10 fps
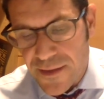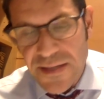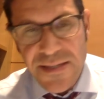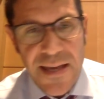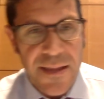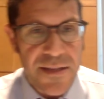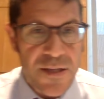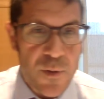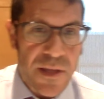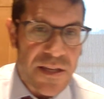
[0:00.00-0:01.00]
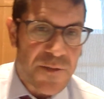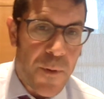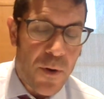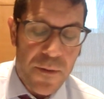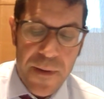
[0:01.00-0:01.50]
They said, this is what they
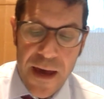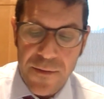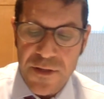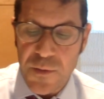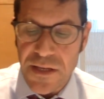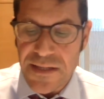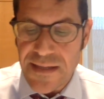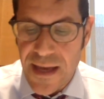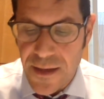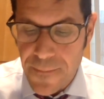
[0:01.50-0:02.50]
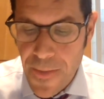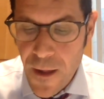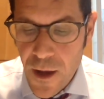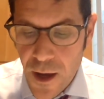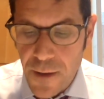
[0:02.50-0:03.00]
spoke about, this is what they said
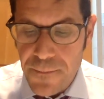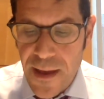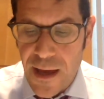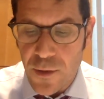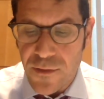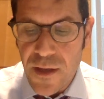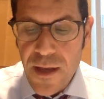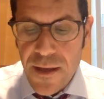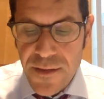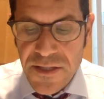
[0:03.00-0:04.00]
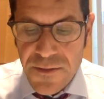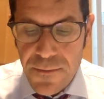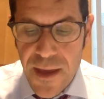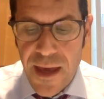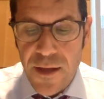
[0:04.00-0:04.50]
about this
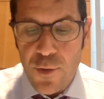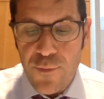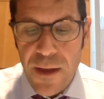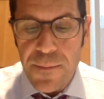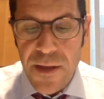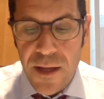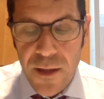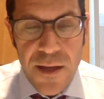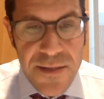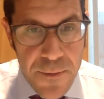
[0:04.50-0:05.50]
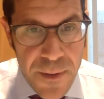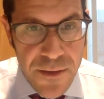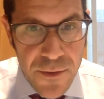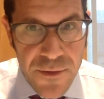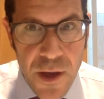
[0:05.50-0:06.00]
man, Rabbi Elazar ben
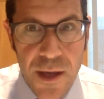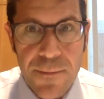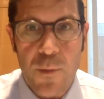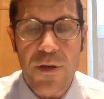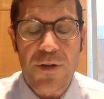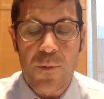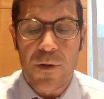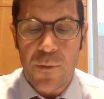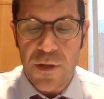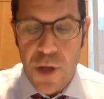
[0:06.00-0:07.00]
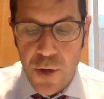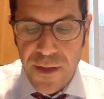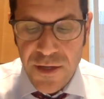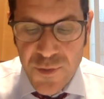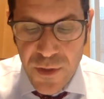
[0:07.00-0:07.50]
Dudaya, but we know
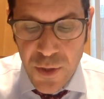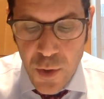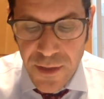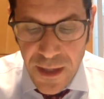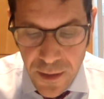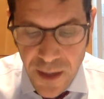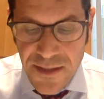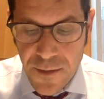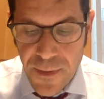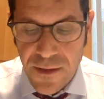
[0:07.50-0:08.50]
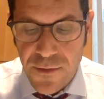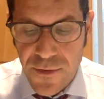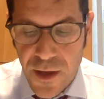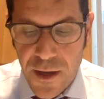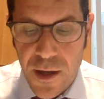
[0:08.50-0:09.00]
that he's really called Elazar ben
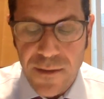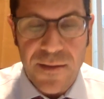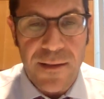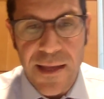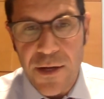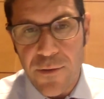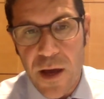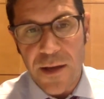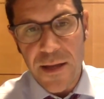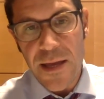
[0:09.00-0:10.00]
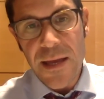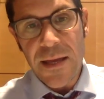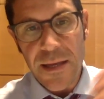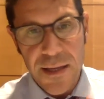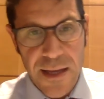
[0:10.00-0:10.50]
Dudaya until later on
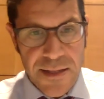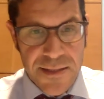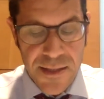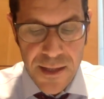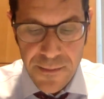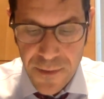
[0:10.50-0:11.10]
he gets the